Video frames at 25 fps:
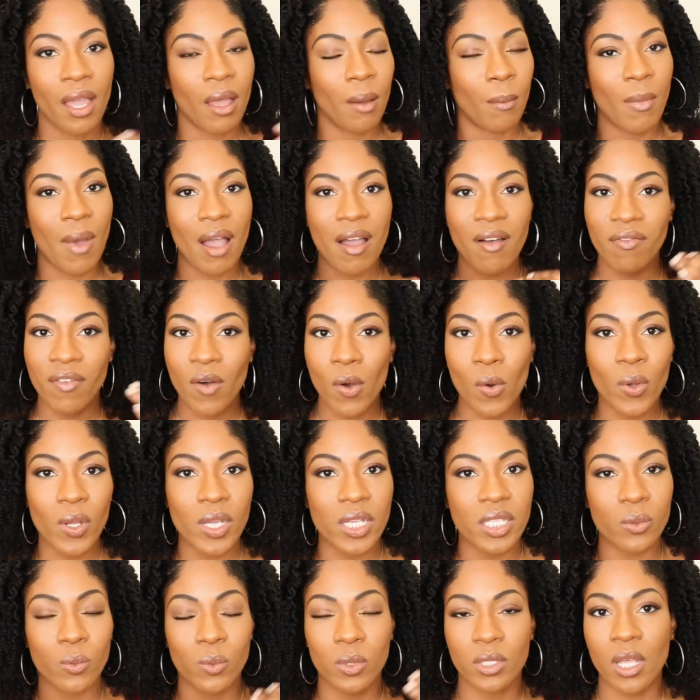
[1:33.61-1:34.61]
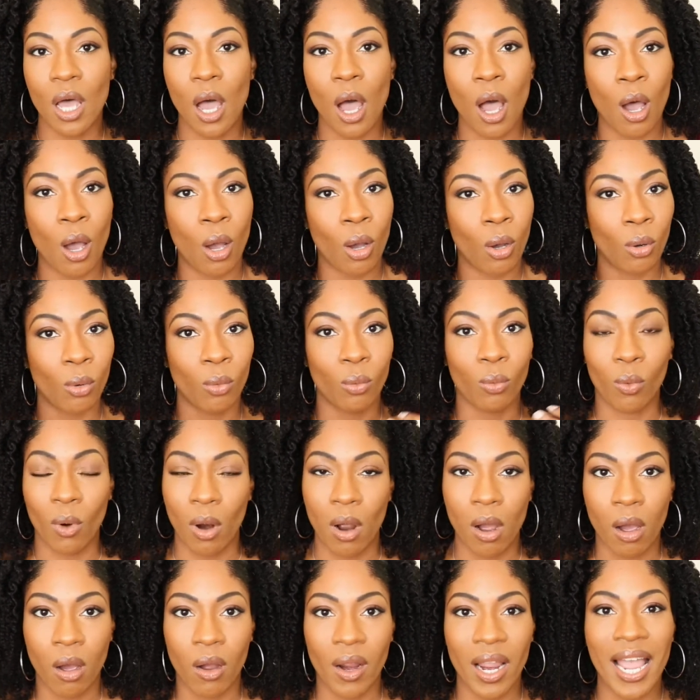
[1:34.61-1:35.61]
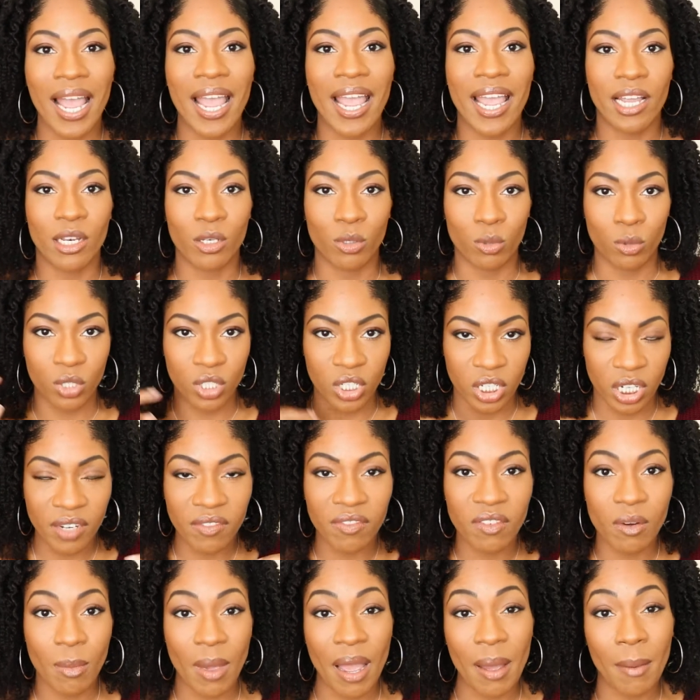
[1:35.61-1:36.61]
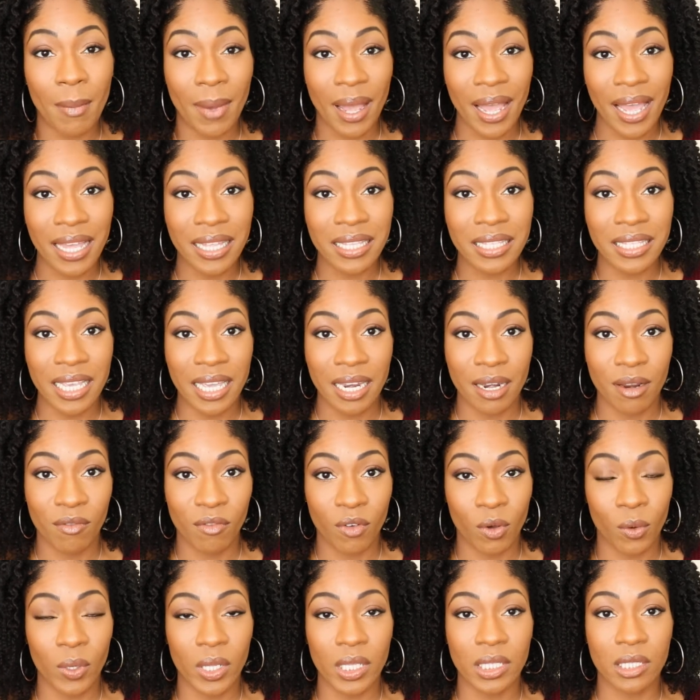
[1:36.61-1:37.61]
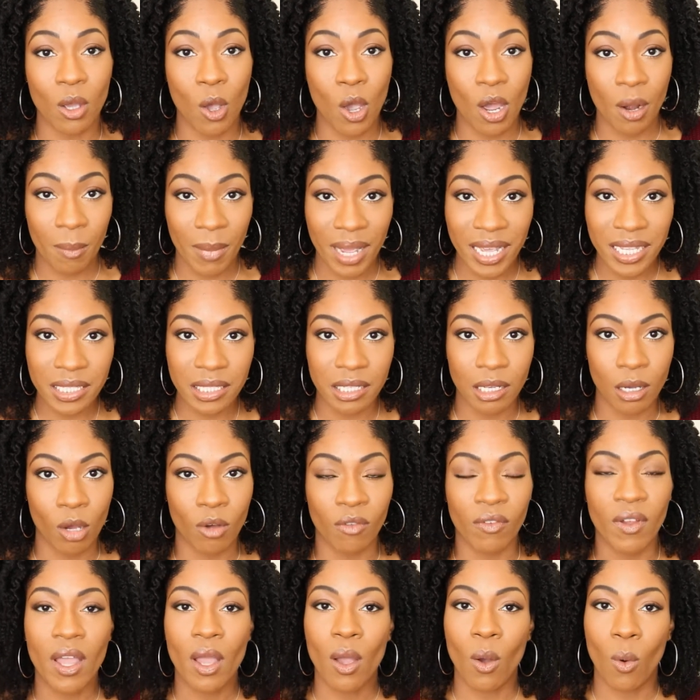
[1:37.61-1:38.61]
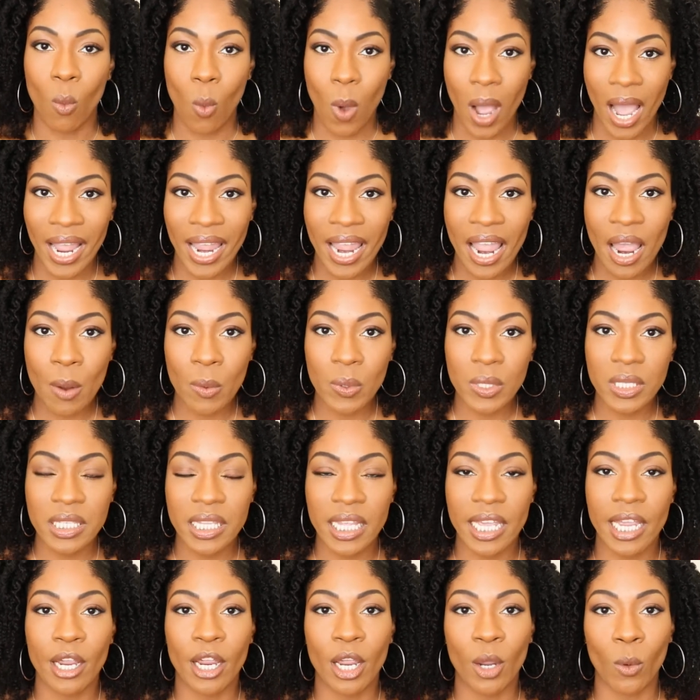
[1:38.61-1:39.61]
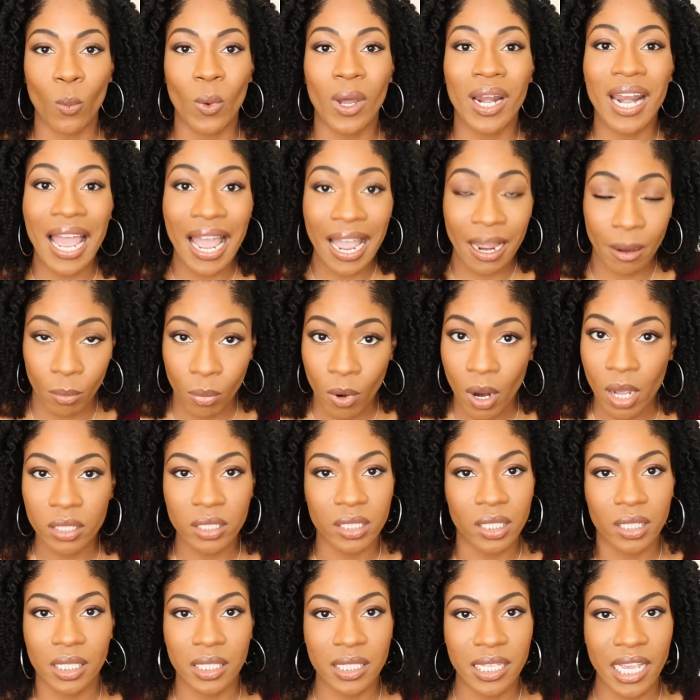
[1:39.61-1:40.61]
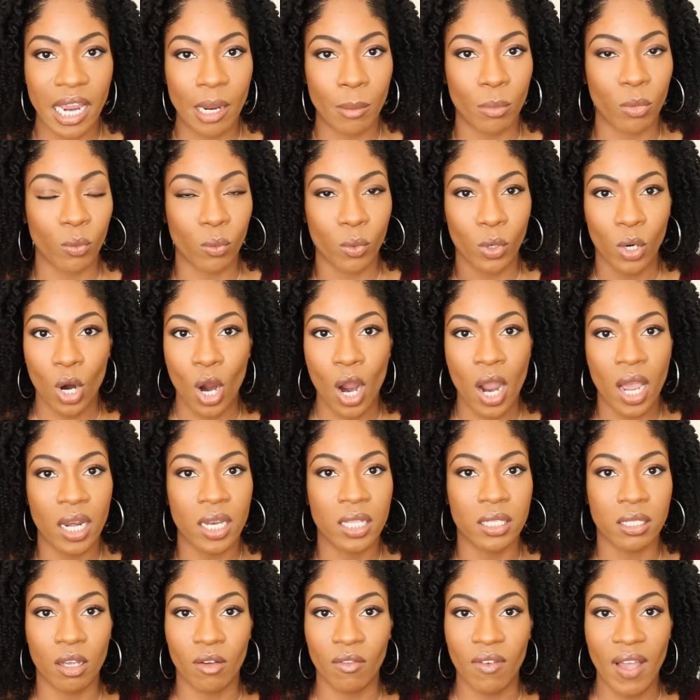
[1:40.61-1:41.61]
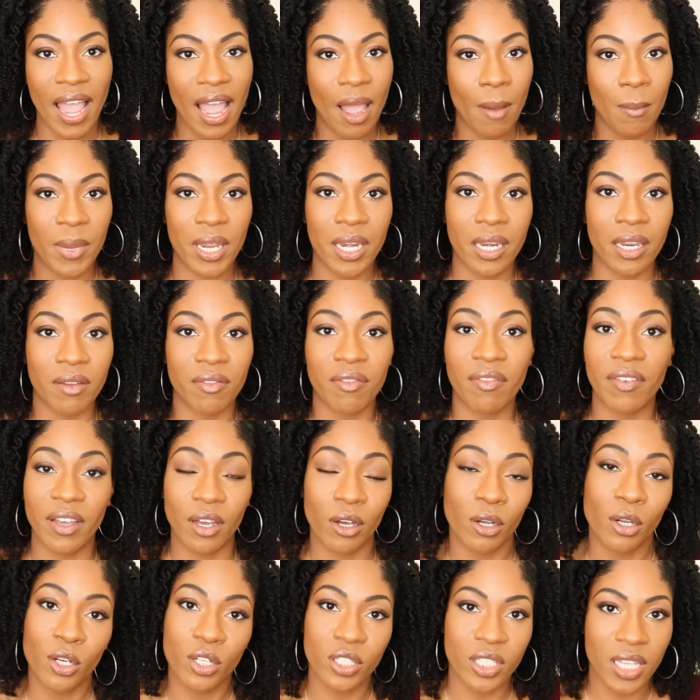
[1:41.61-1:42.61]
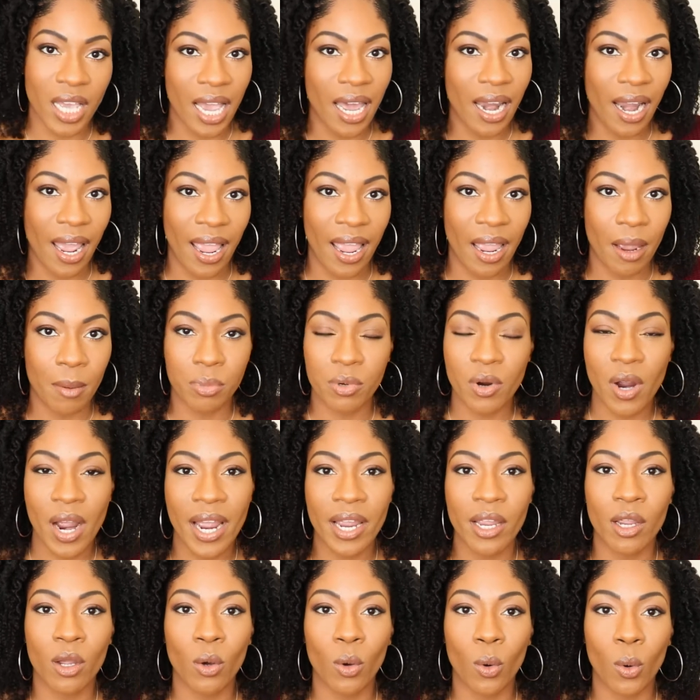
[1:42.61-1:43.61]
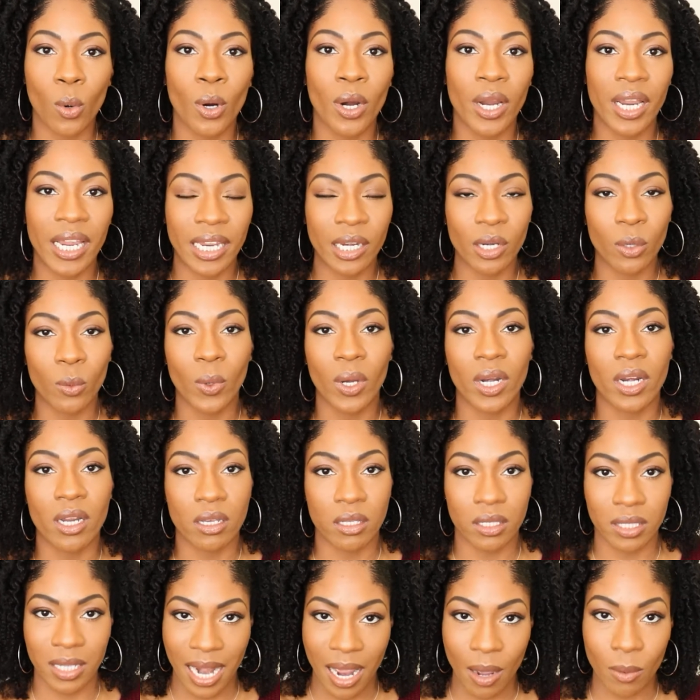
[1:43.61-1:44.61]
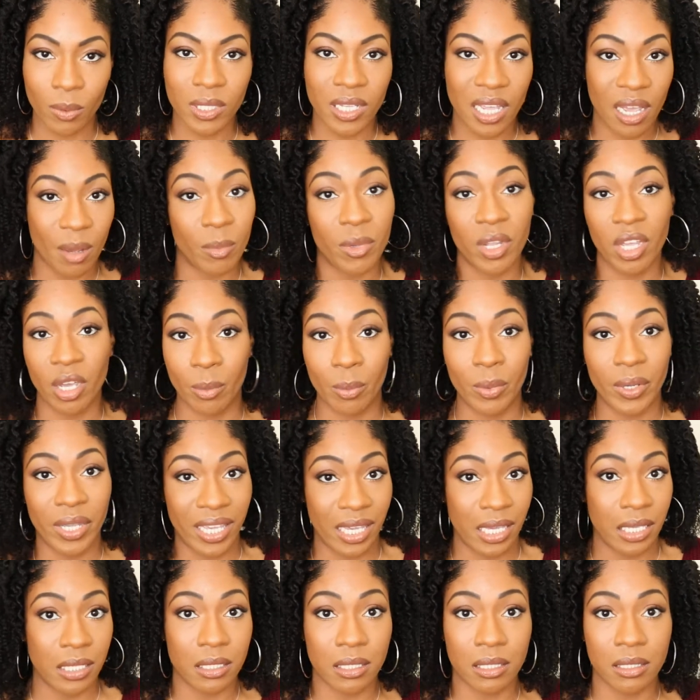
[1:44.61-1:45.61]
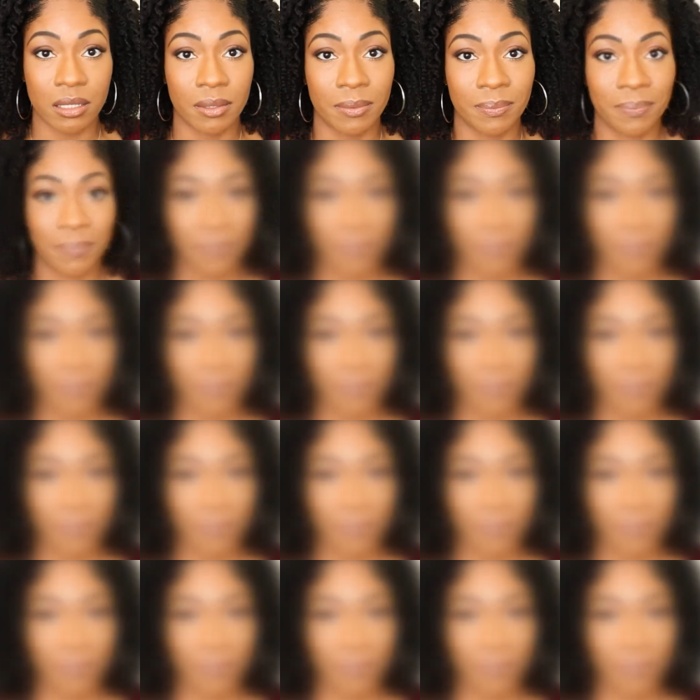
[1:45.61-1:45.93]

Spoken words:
My focus was all wrong. I had to shift my mindset and focus on myself, why I was there and what I brought to the table, regardless of how many failures I had prior or anyone else that I was coming up against.